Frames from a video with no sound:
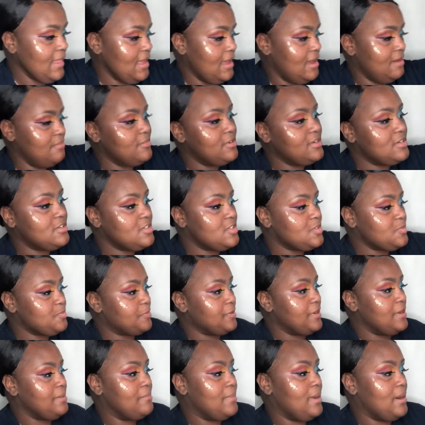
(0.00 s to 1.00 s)
I'm going to
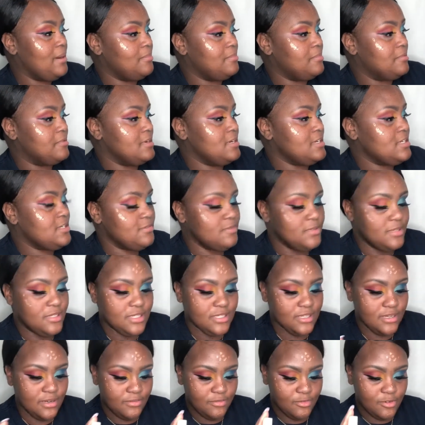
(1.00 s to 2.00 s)
spray my brush with
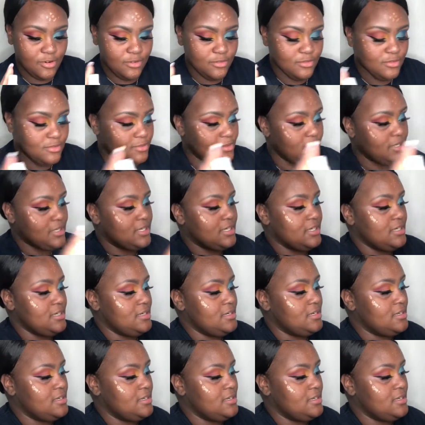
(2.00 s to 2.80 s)
some rose water.